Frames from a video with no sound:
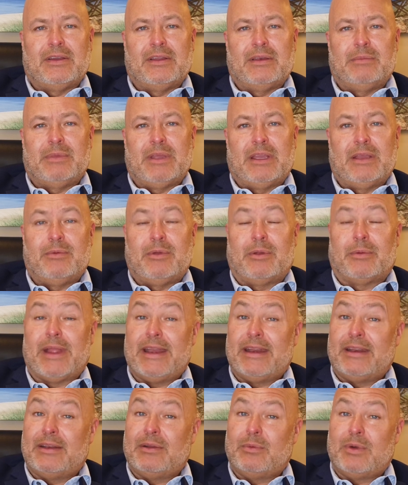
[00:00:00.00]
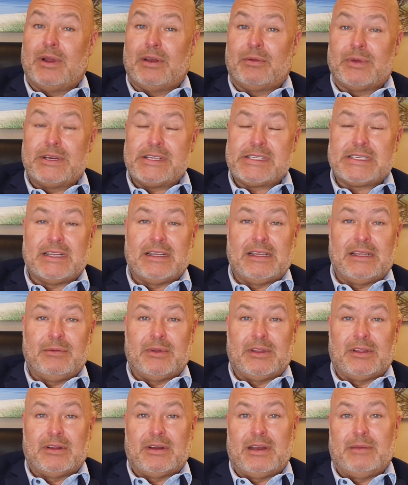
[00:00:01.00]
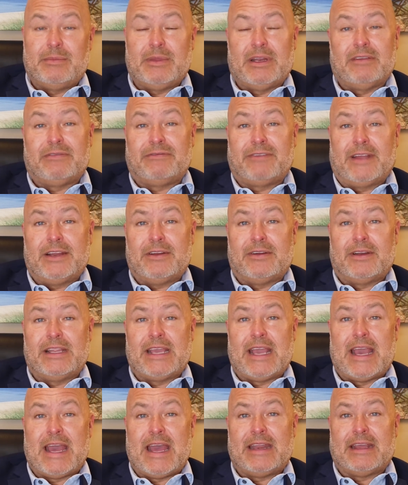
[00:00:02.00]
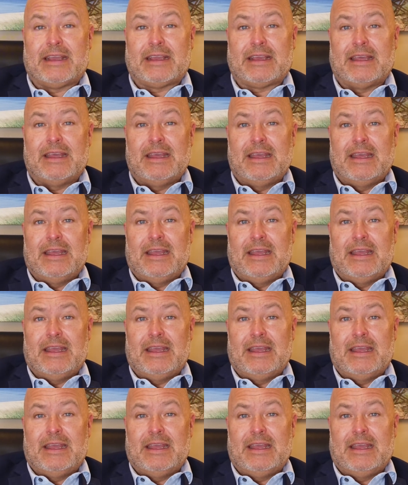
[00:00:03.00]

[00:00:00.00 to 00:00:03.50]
could be, we ran into one recently where there had been a fire in the attic